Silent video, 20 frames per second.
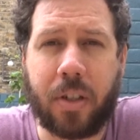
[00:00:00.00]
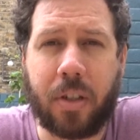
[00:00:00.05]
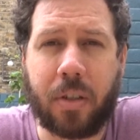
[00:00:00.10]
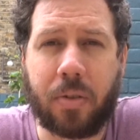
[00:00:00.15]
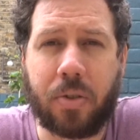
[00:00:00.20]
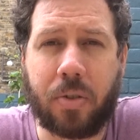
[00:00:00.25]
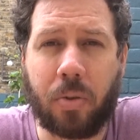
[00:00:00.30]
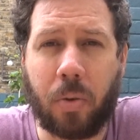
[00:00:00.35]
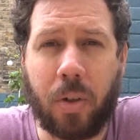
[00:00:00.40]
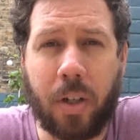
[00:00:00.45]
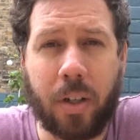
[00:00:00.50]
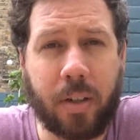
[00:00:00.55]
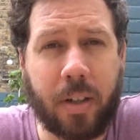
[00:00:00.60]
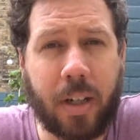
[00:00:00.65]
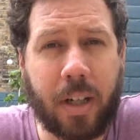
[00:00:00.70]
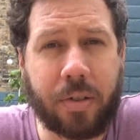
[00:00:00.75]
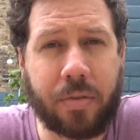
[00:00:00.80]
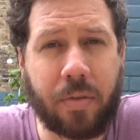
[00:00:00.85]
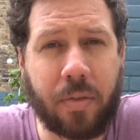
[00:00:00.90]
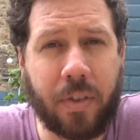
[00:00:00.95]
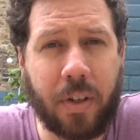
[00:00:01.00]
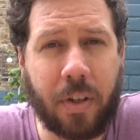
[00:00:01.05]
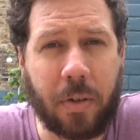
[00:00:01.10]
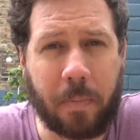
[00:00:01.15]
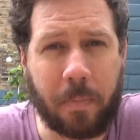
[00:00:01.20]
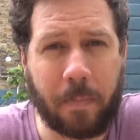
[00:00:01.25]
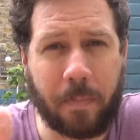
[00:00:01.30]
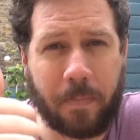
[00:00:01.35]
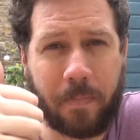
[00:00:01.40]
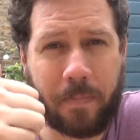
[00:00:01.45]
you shortly on the next review.
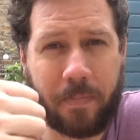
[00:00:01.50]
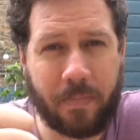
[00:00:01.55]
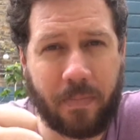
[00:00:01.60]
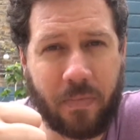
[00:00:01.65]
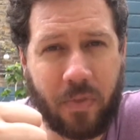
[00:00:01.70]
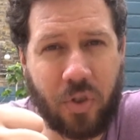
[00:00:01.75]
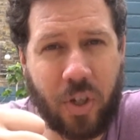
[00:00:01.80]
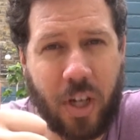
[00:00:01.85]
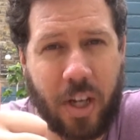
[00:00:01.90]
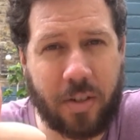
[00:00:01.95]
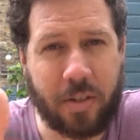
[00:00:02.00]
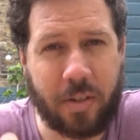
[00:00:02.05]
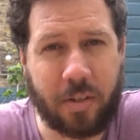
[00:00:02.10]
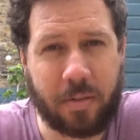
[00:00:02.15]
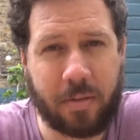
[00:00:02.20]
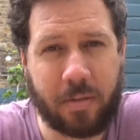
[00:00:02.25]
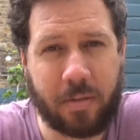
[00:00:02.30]
Cheers.